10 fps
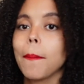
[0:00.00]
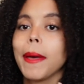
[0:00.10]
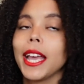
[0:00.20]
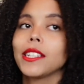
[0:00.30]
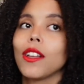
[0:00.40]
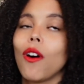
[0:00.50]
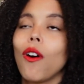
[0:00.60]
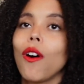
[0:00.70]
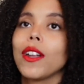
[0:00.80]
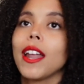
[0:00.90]
based
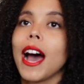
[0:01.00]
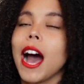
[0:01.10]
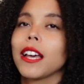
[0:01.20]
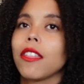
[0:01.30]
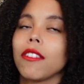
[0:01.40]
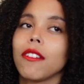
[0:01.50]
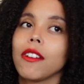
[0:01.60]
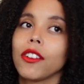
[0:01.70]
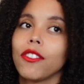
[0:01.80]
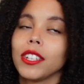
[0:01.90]
on Agatha
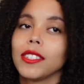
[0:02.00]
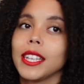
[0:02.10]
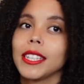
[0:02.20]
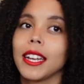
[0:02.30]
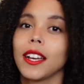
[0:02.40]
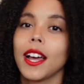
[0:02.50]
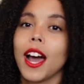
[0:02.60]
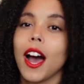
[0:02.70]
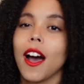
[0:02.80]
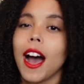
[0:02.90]
Christie's kind of
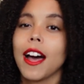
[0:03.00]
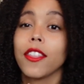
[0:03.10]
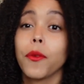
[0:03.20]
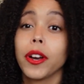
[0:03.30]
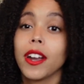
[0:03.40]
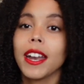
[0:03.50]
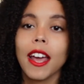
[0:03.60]
And There Were None.